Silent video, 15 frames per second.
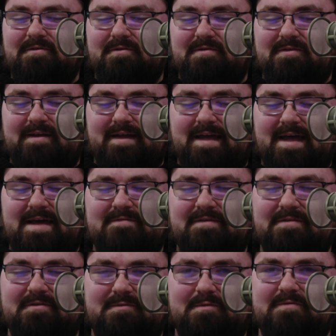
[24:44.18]
So it's like having
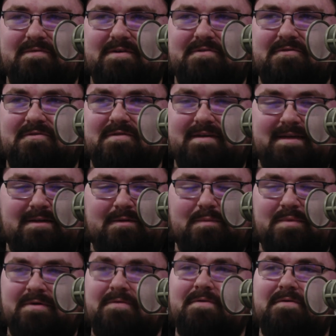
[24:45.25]
those professors that help
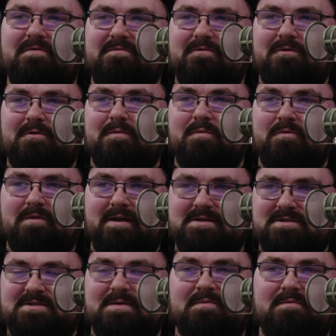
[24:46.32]
build those firm
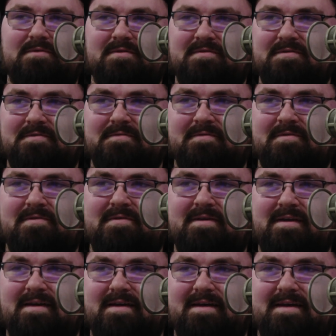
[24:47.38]
relationships with the students
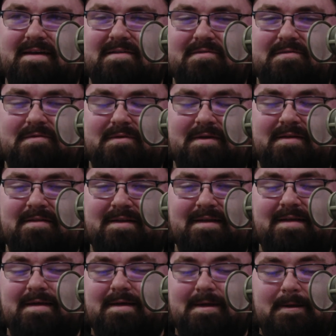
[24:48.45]
and saying
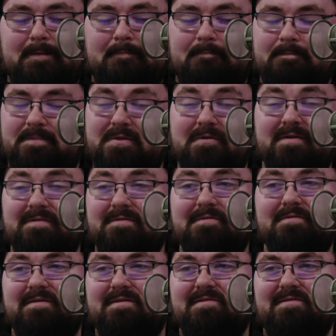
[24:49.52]
like, you can do
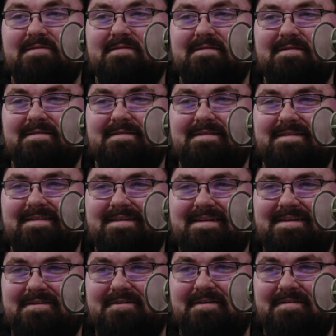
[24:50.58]
this.
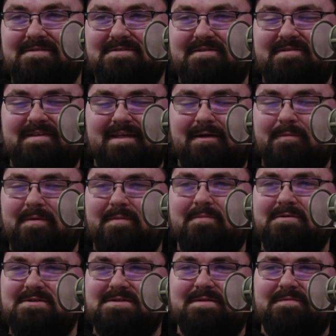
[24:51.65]
just helping
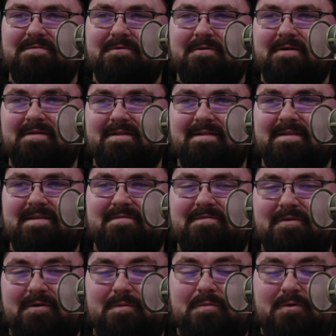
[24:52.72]
push them forward. I think that's
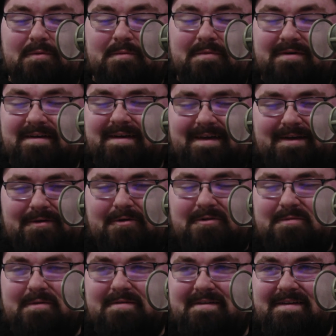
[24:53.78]
very important. But
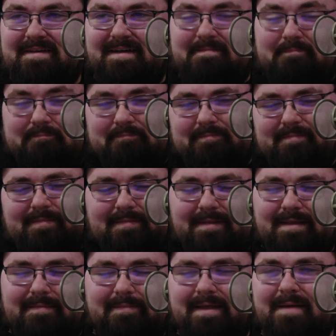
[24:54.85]
ultimately,
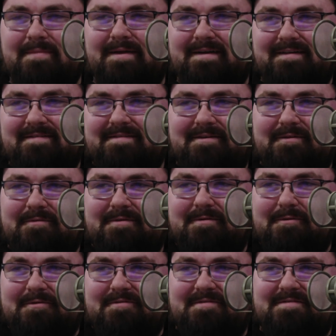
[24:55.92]
I'm not going to tell you what
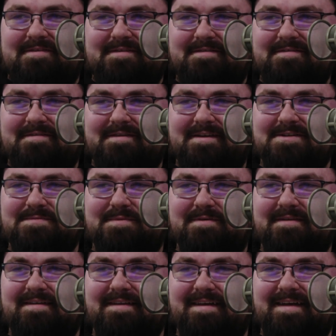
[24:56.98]
courses to teach,
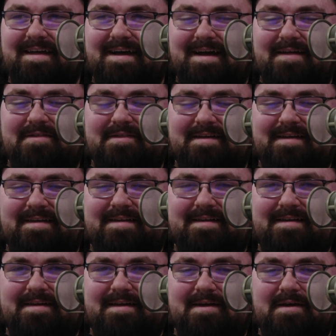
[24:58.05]
but I think
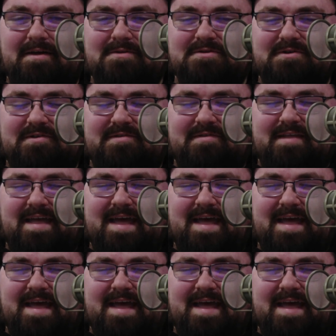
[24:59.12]
just